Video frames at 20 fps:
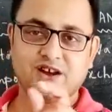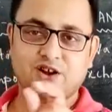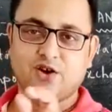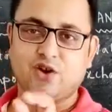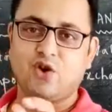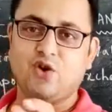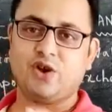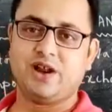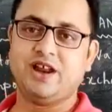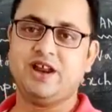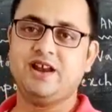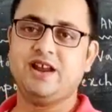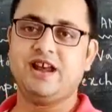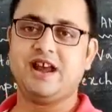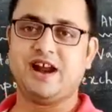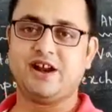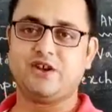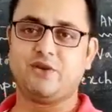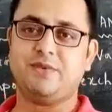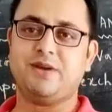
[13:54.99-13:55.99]
chlorine
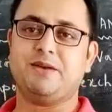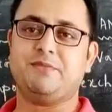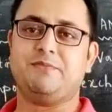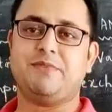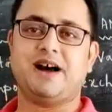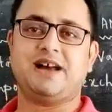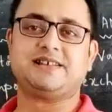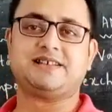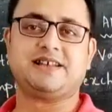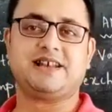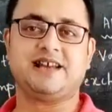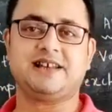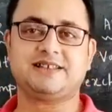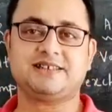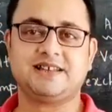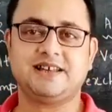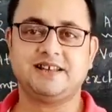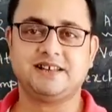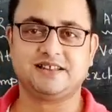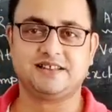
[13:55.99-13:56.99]
atomic mass as
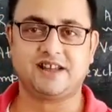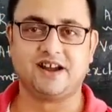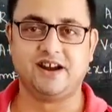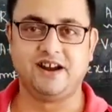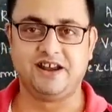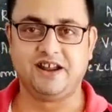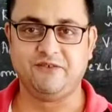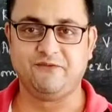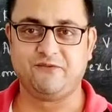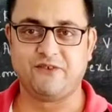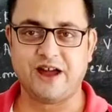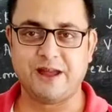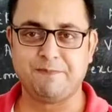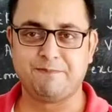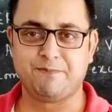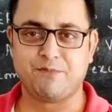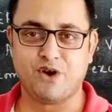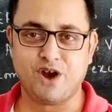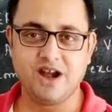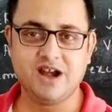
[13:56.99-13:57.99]

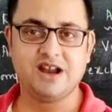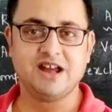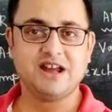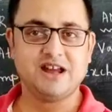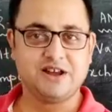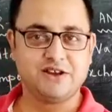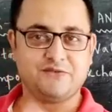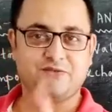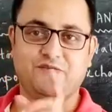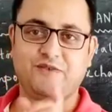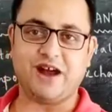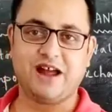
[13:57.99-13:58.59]
35.5.